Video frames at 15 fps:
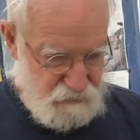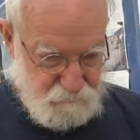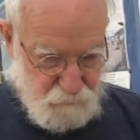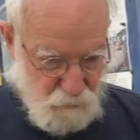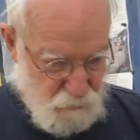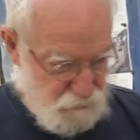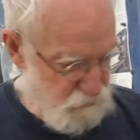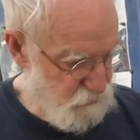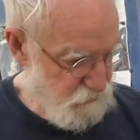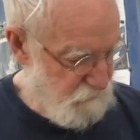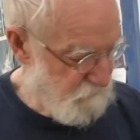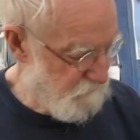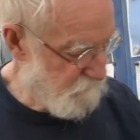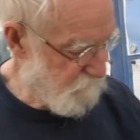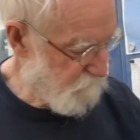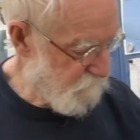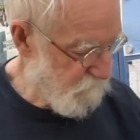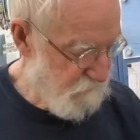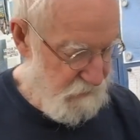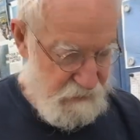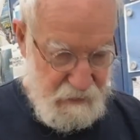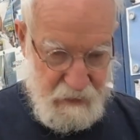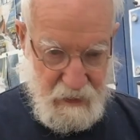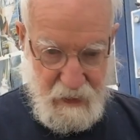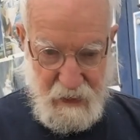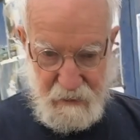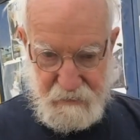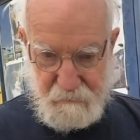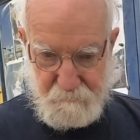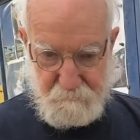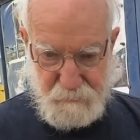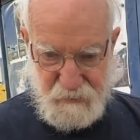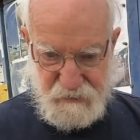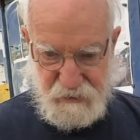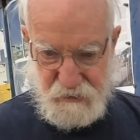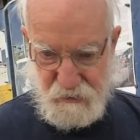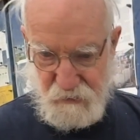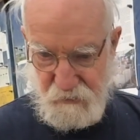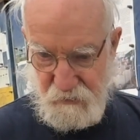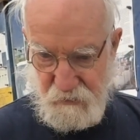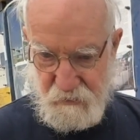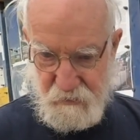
boat, I had a piston